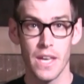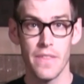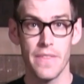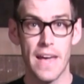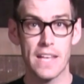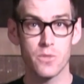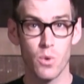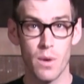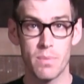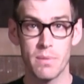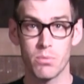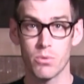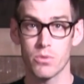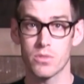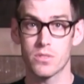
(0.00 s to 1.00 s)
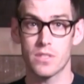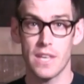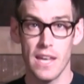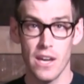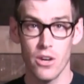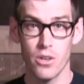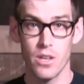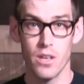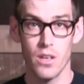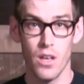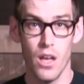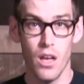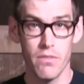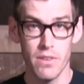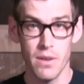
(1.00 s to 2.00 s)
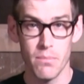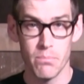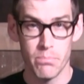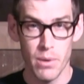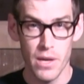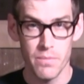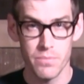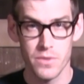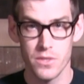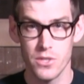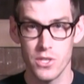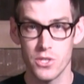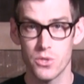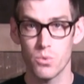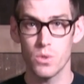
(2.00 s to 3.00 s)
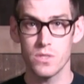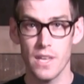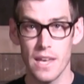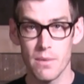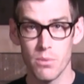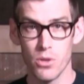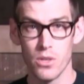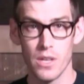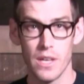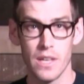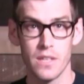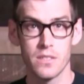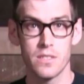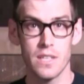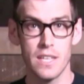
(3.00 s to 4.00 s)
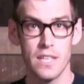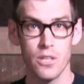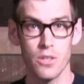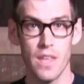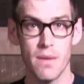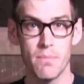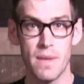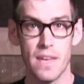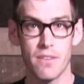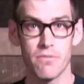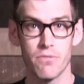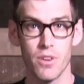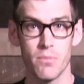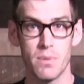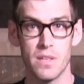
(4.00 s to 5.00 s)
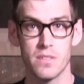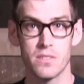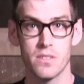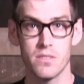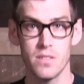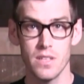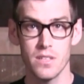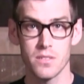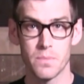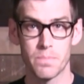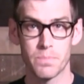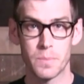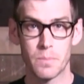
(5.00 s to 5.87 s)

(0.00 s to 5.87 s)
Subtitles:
And that's why people are scared of it. But Jesus was able to heal that man from his disease.